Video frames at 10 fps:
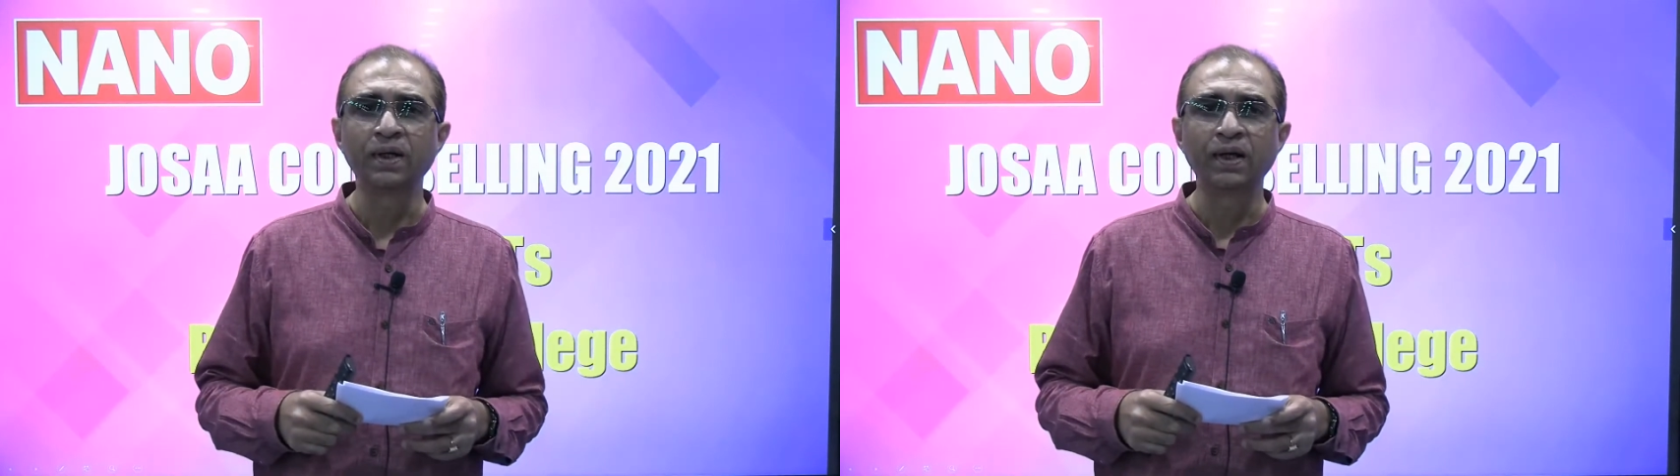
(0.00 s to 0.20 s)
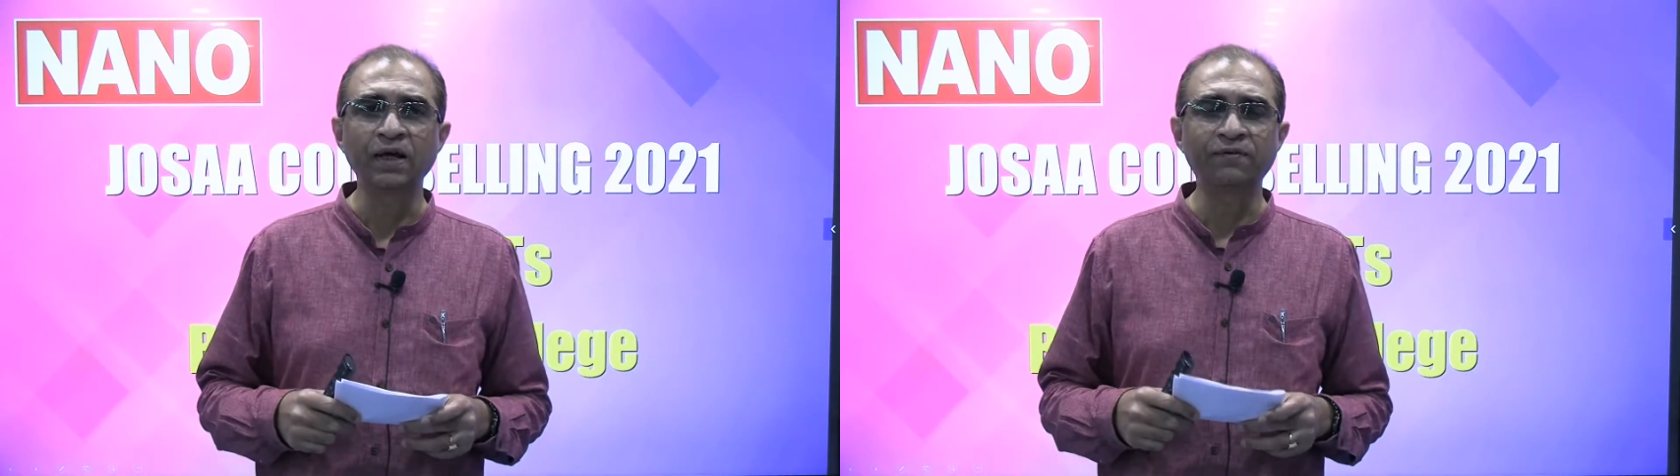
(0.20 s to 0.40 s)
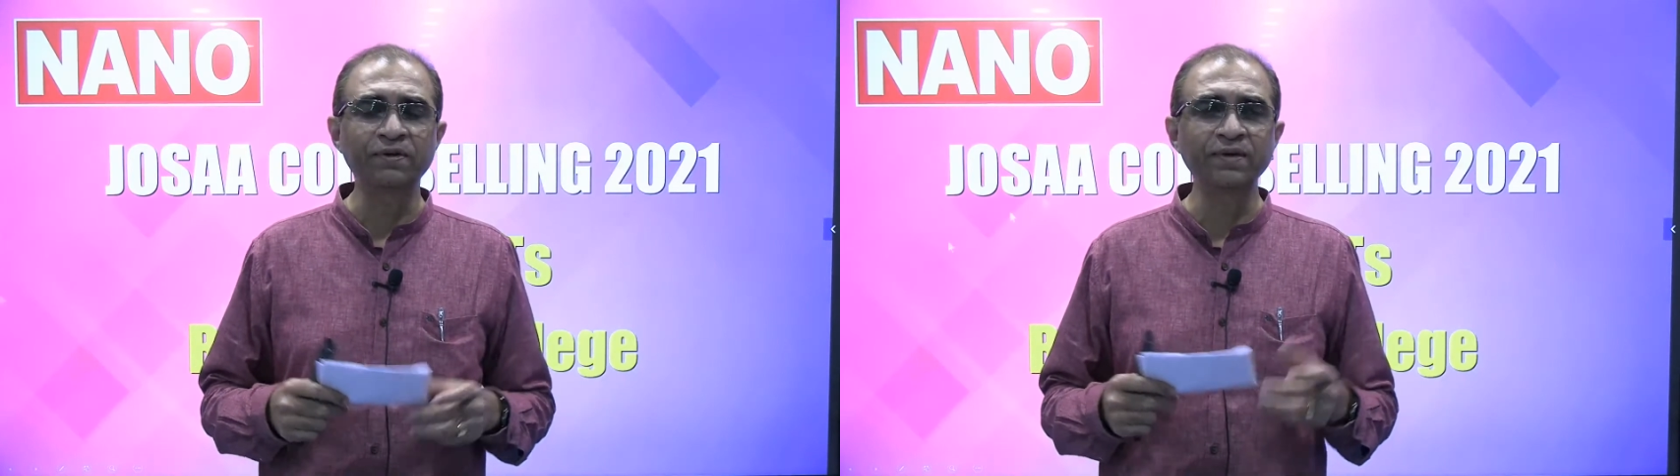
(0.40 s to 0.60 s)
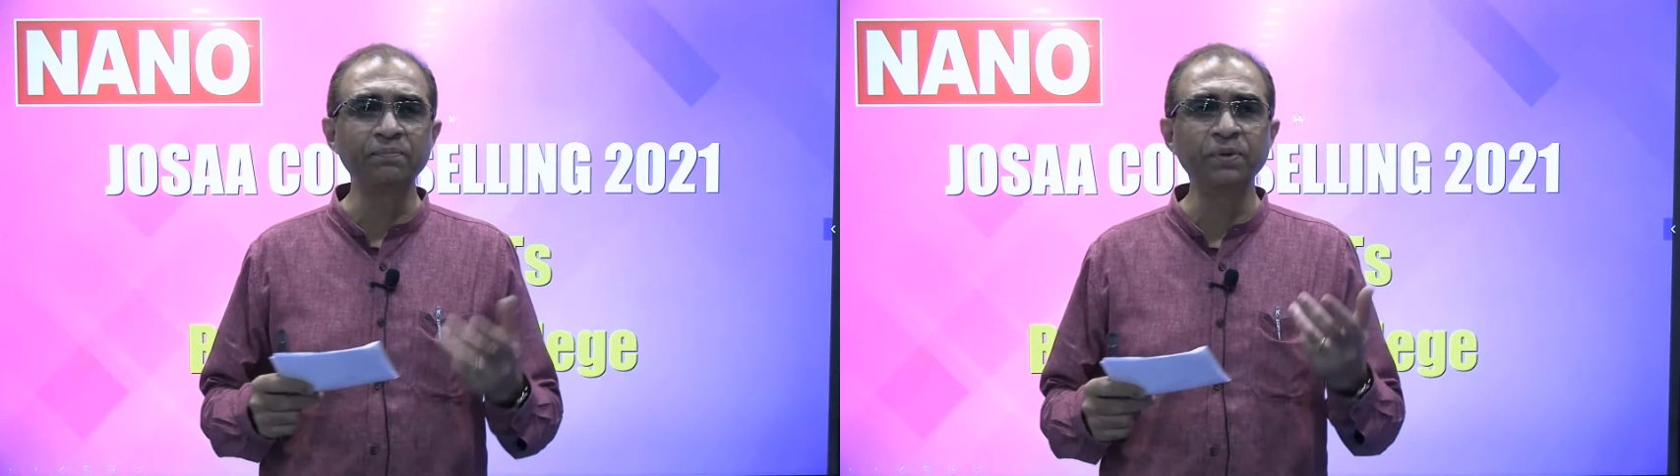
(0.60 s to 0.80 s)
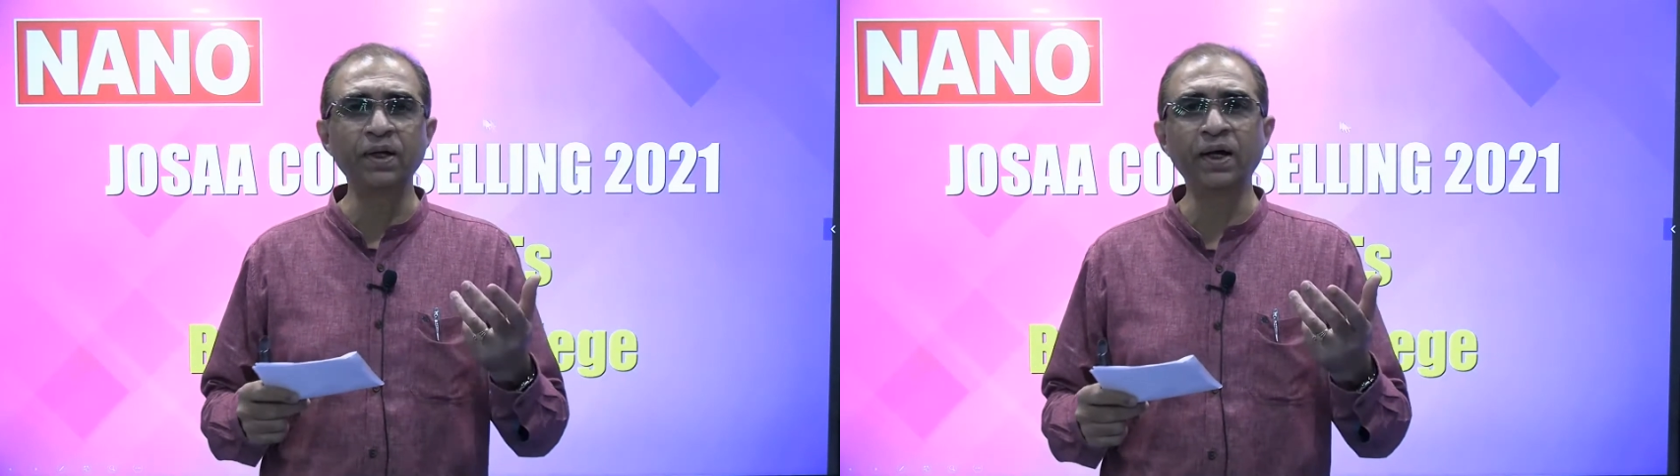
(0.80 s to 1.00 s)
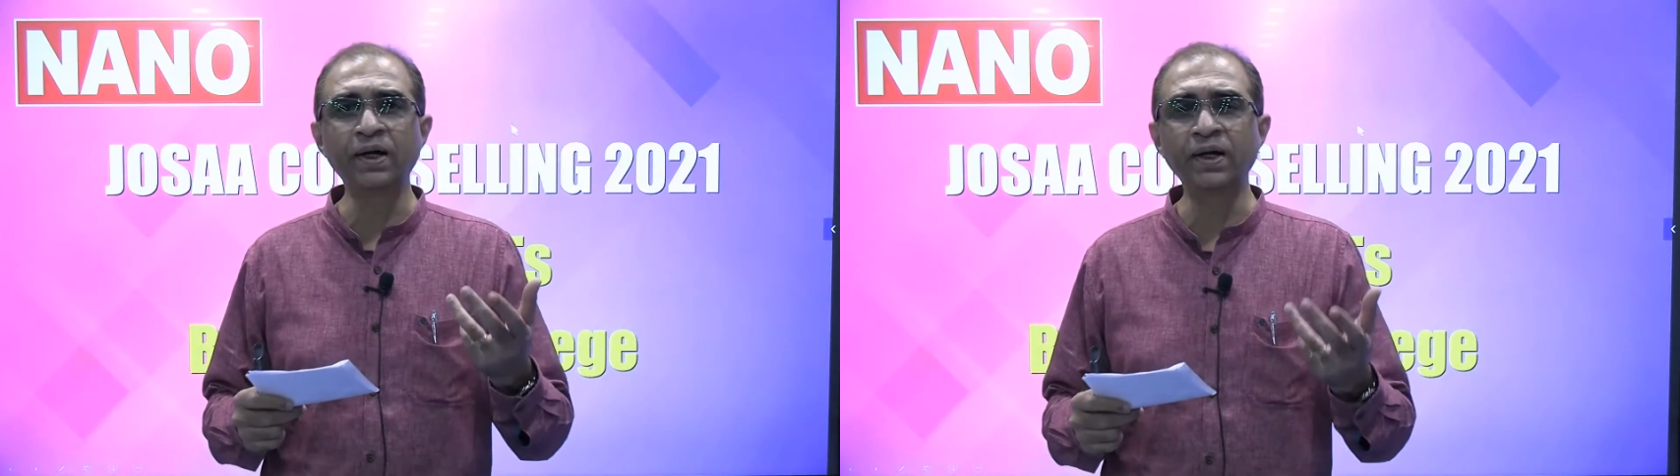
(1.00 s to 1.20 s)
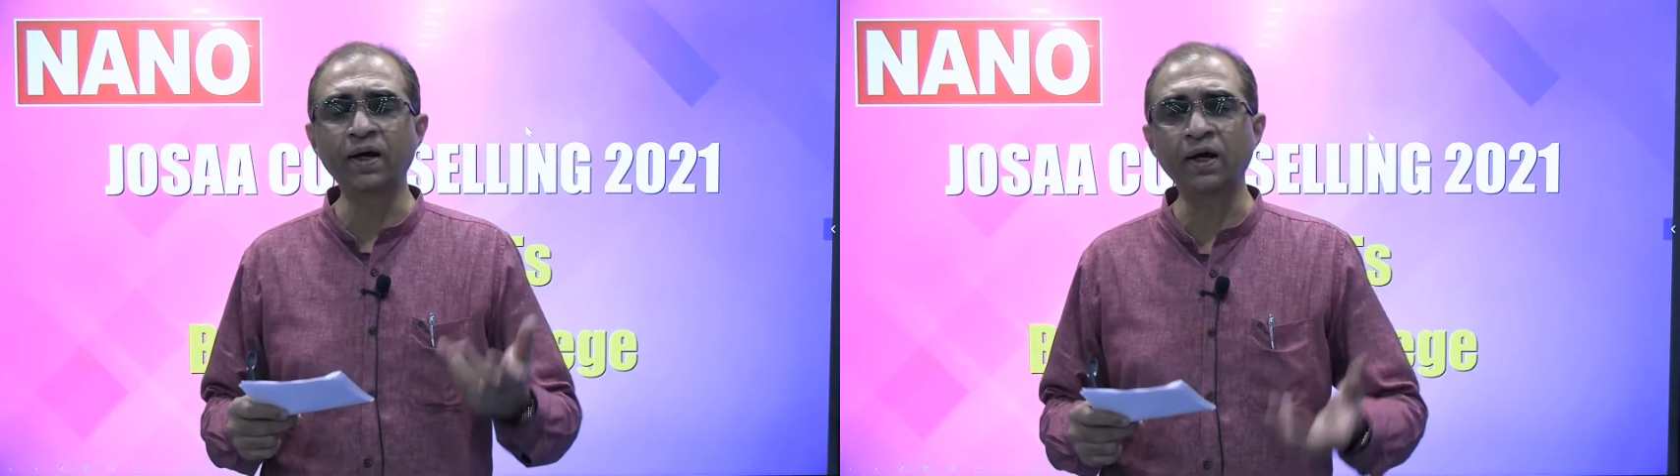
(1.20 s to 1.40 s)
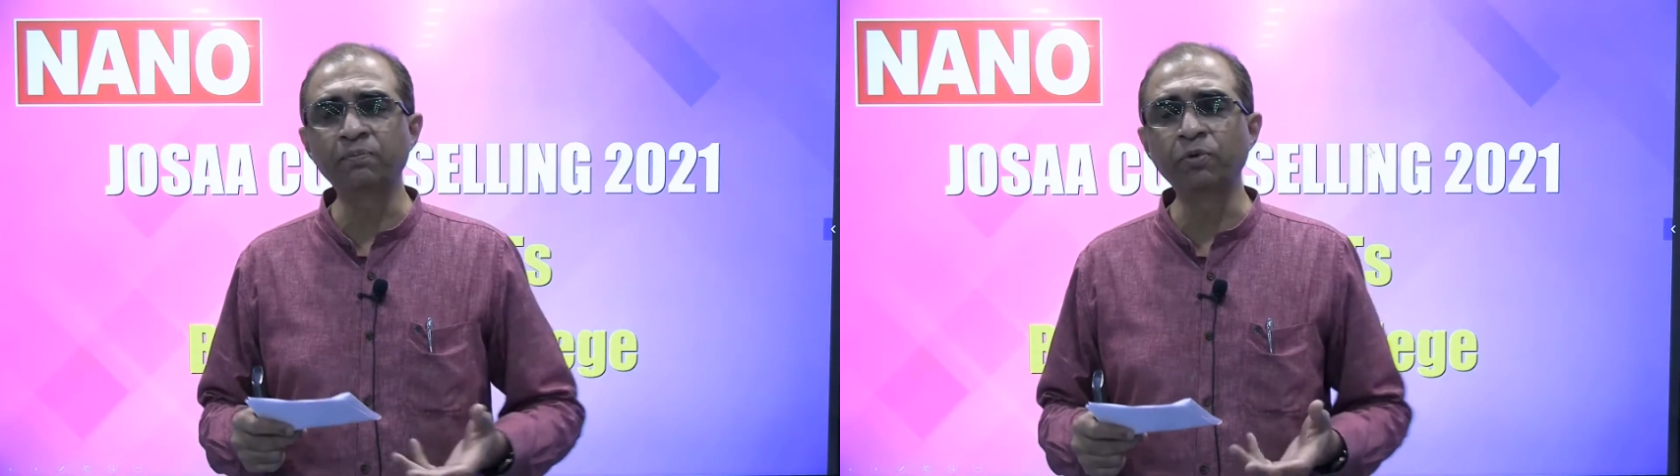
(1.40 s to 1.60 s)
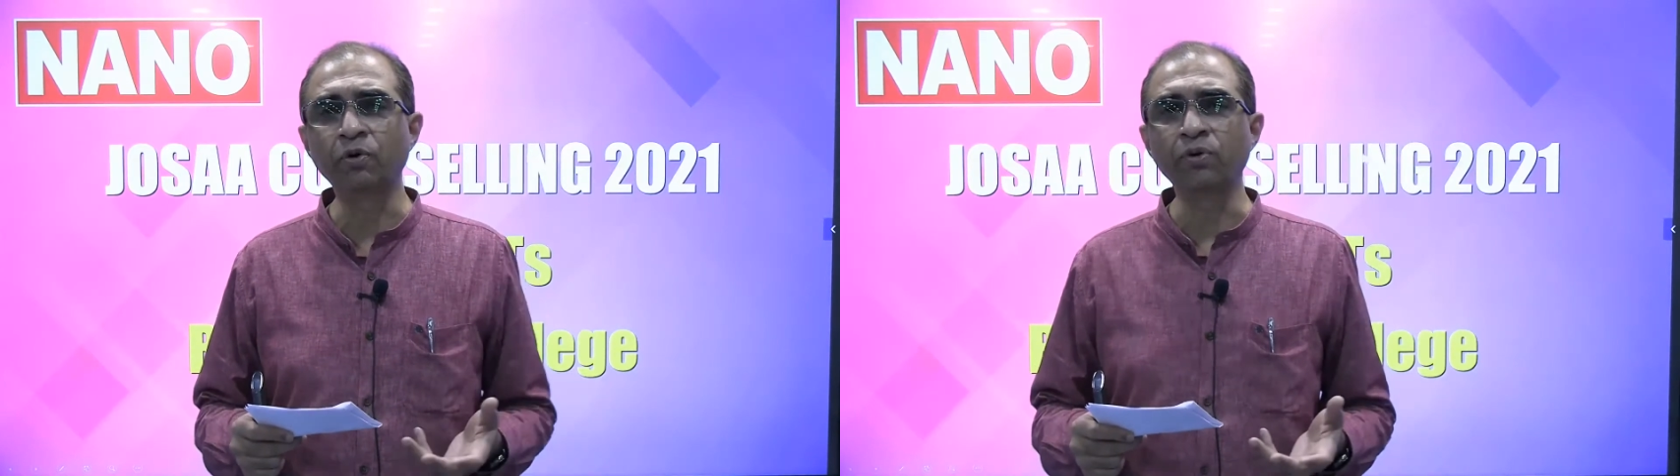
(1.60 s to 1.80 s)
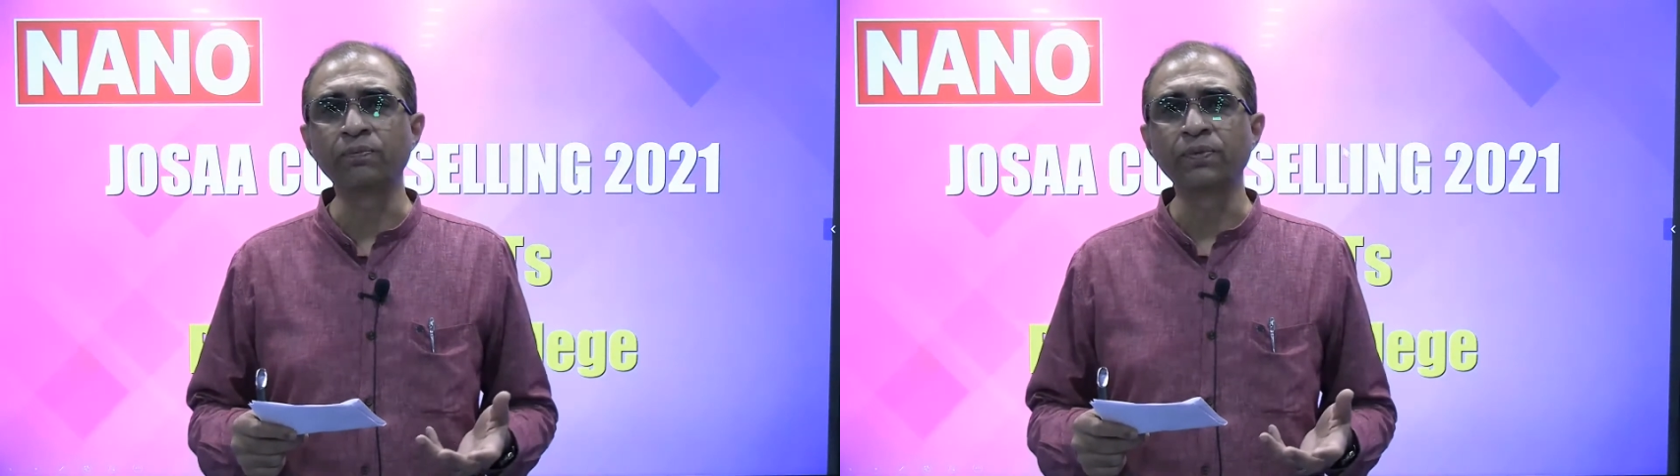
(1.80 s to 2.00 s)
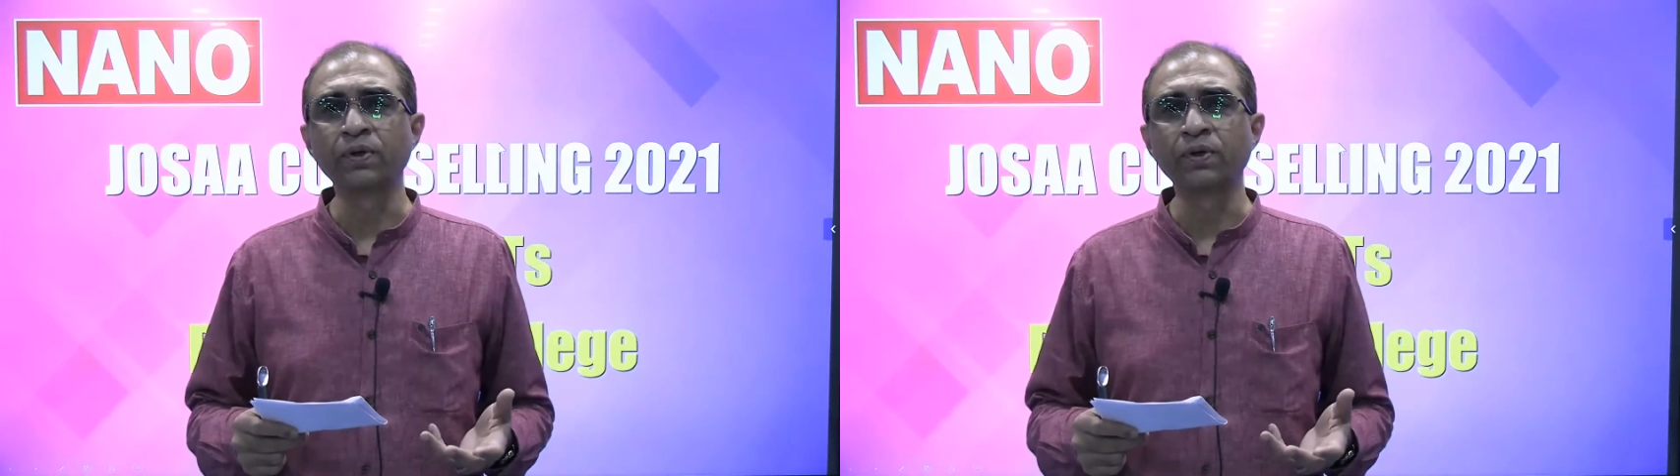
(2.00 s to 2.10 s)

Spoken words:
Like, for example, in IIT Kanpur,